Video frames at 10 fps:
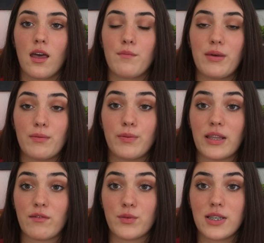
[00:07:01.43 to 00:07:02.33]
people
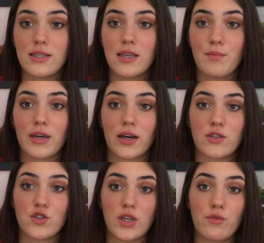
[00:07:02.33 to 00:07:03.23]
believe it was Lizzie because
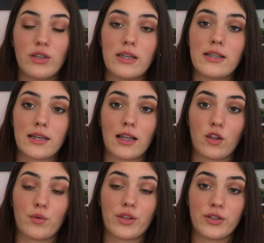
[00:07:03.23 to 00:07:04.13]
she really didn't get
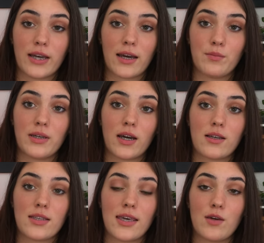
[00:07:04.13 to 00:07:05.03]
along with her dad because
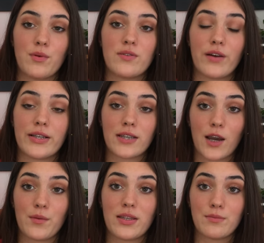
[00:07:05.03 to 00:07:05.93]
he was very tight
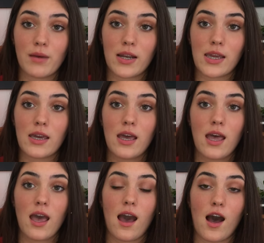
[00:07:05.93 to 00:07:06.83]
with his money.
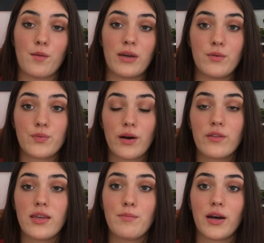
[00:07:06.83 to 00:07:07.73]
Um, he was
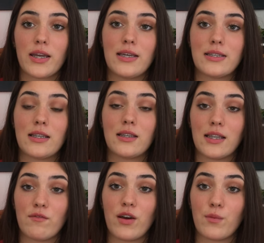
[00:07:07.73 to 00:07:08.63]
wealthy but he didn't
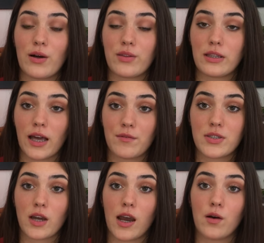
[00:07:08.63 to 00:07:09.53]
live a wealthy
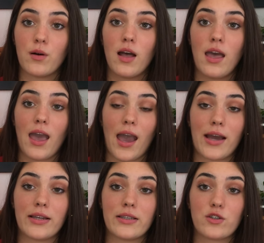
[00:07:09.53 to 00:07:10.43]
lifestyle
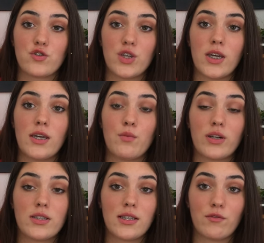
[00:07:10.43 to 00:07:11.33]
and she
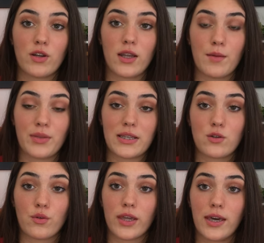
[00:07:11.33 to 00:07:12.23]
wanted to live on a place
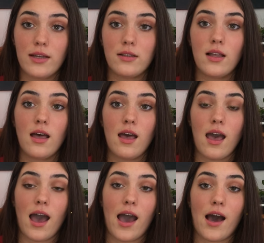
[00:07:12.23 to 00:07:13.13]
called The Hill.
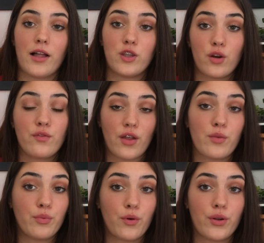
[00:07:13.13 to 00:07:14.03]
Uh, a lot of other
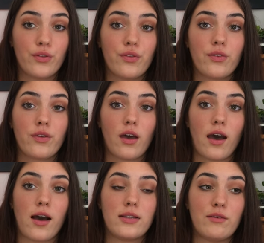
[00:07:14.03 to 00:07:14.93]
Bordens
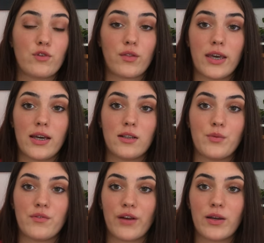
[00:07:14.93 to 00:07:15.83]
uh, lived on The Hill. It was
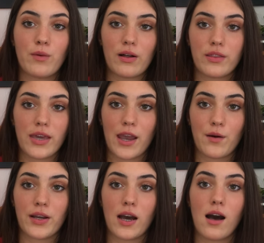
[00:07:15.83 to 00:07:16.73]
a very wealthy
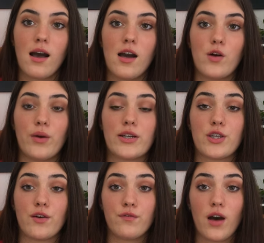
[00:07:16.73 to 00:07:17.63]
area whereas
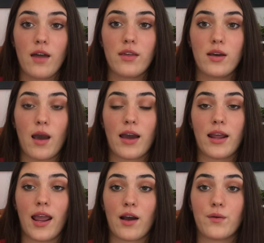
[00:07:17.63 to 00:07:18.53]
her father had a
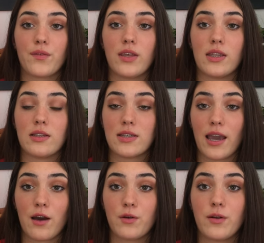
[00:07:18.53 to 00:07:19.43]
house in
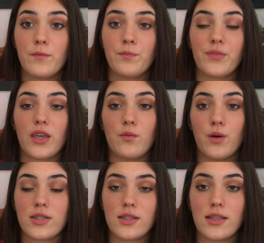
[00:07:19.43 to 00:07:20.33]
town. It
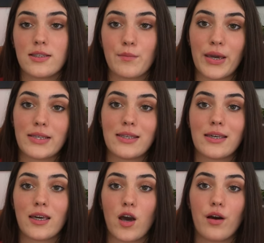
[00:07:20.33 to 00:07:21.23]
wasn't this amazing,